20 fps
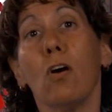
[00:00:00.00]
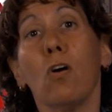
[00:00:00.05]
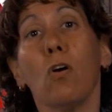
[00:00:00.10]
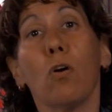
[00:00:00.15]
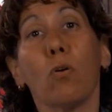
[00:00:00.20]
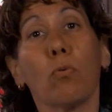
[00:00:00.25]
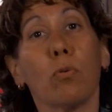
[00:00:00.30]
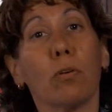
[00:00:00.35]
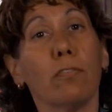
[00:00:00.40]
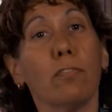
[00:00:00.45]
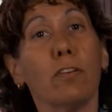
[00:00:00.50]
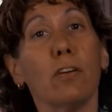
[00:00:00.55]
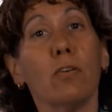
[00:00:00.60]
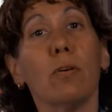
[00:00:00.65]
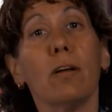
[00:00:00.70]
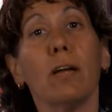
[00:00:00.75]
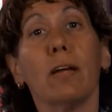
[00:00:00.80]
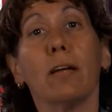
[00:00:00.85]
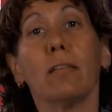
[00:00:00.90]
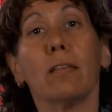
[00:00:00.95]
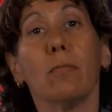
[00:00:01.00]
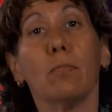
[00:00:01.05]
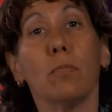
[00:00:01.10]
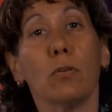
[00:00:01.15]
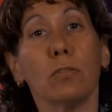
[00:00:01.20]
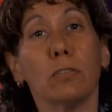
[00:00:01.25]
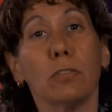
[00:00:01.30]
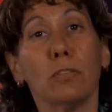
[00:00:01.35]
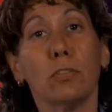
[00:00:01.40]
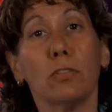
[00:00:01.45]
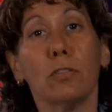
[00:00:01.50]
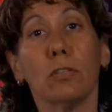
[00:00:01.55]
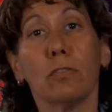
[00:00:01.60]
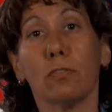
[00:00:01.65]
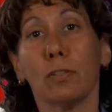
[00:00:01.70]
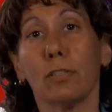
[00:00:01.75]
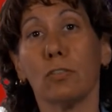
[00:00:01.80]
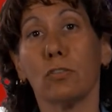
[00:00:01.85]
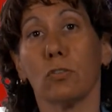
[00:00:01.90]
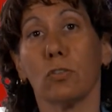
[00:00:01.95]
or reviewing the multitude of
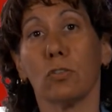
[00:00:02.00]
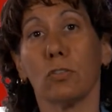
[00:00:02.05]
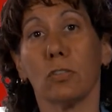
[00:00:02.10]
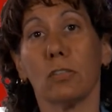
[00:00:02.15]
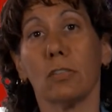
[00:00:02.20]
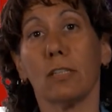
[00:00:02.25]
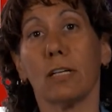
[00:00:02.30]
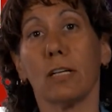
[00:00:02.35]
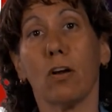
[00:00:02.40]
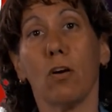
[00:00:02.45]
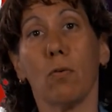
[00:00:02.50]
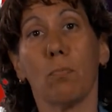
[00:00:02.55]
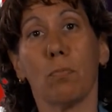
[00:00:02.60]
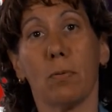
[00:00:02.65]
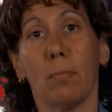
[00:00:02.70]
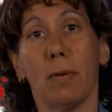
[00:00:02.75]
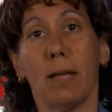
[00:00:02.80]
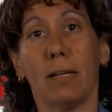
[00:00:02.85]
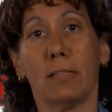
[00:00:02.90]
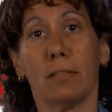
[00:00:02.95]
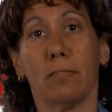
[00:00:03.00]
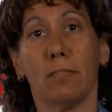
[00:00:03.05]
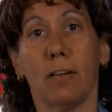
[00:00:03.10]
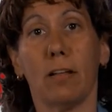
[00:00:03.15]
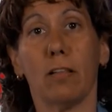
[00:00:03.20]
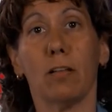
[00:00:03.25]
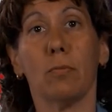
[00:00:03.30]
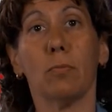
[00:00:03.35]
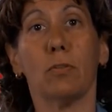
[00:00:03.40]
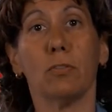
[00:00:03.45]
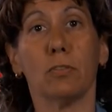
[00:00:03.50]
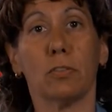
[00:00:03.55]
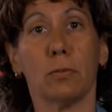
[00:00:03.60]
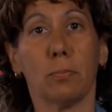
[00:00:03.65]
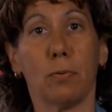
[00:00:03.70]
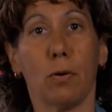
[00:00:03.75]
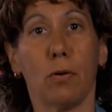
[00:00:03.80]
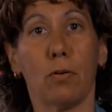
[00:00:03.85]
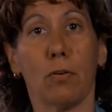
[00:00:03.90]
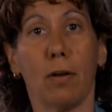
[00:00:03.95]
resources that COPRA makes available to
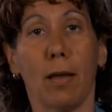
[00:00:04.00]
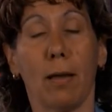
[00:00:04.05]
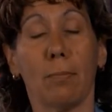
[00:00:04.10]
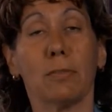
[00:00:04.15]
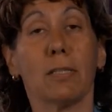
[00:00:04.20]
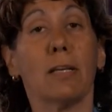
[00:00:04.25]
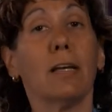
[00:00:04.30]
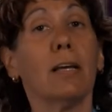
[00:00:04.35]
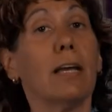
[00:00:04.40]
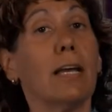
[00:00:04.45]
programs,